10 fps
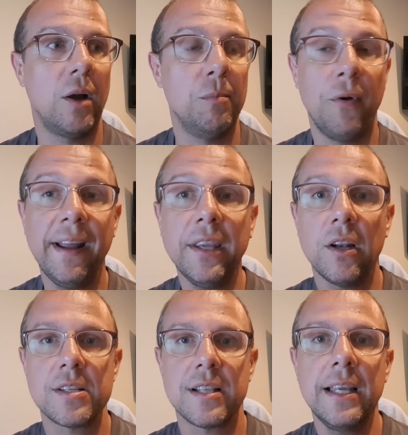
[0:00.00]

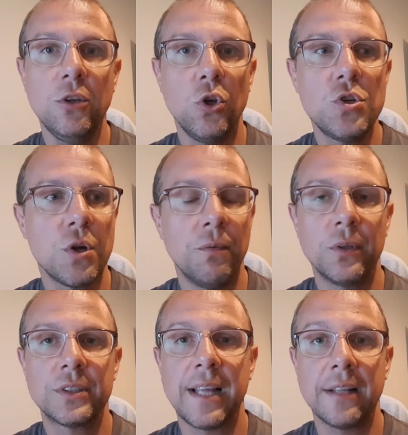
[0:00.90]
miraculously, YouTube will
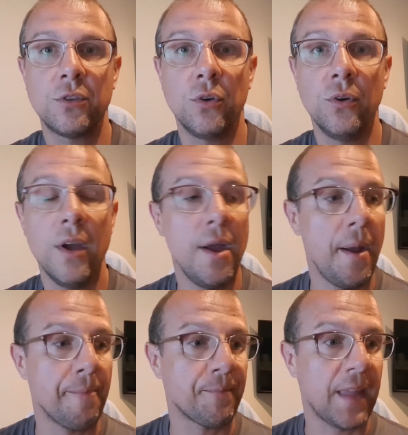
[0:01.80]
start to,
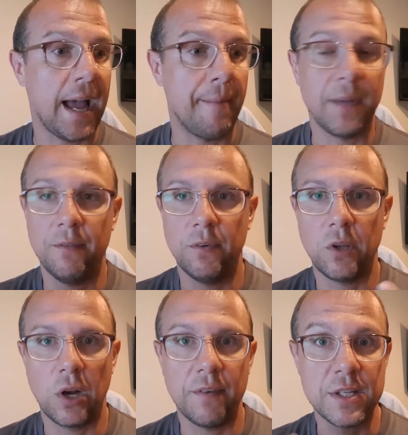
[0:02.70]

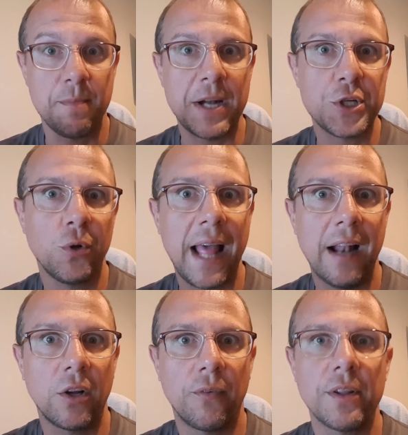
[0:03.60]
its magical
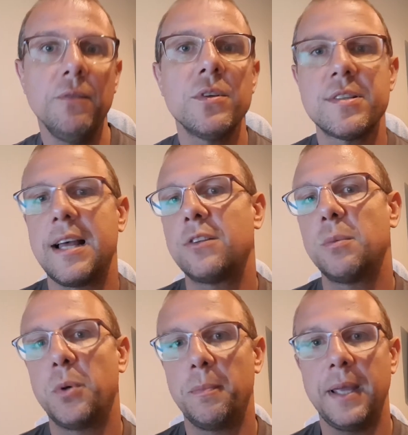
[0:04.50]
algorithm will start to
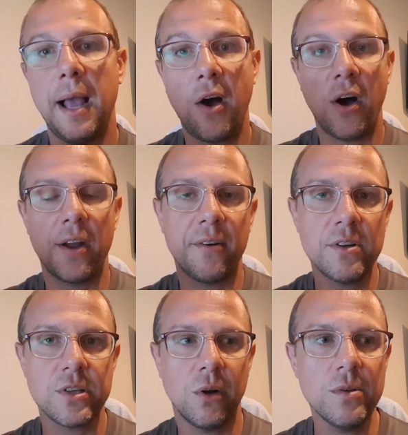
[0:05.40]
put me higher in
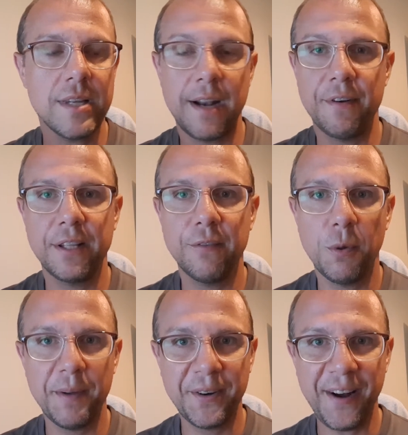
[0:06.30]
results, and everything will
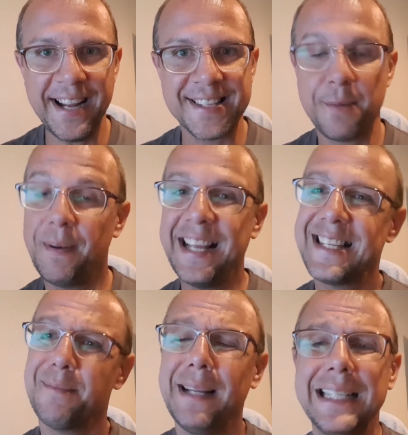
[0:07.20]
be great. So
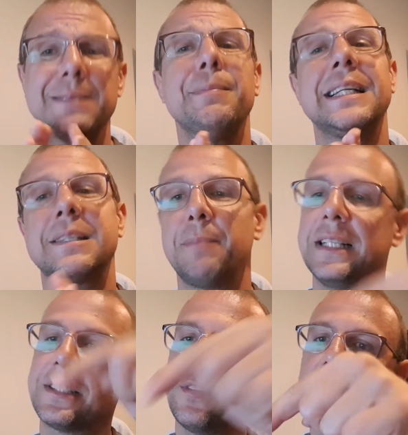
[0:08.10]
please,
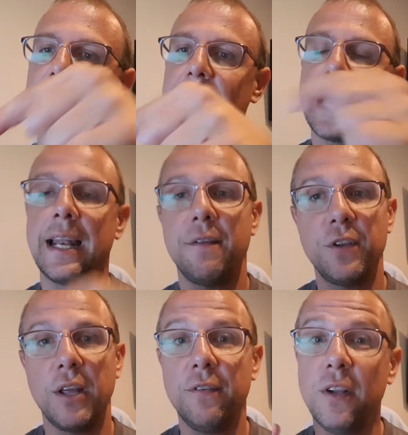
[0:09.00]
click. And
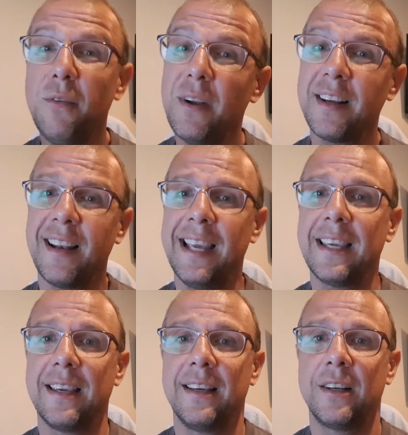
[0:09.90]
if you don't want to
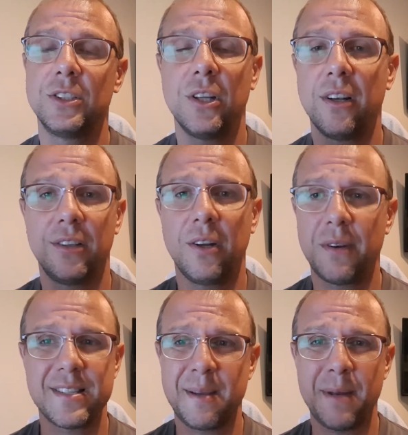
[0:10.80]
click, because you don't want
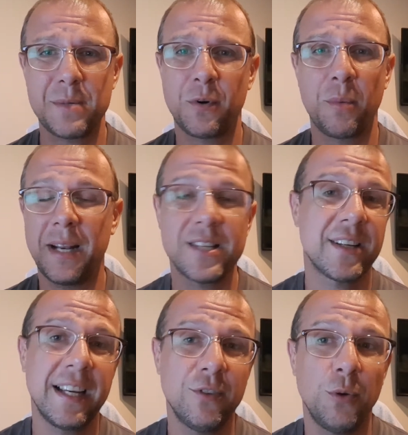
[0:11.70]
to see much more of me, that's
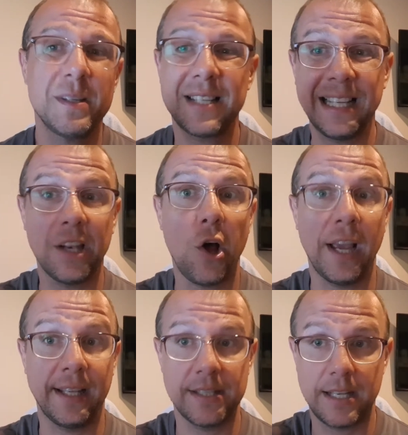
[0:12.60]
okay too. Just hit
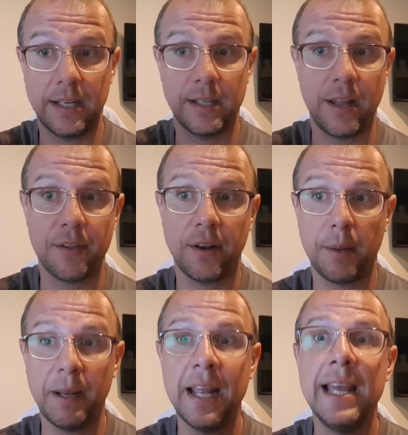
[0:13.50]
like. There's another little button.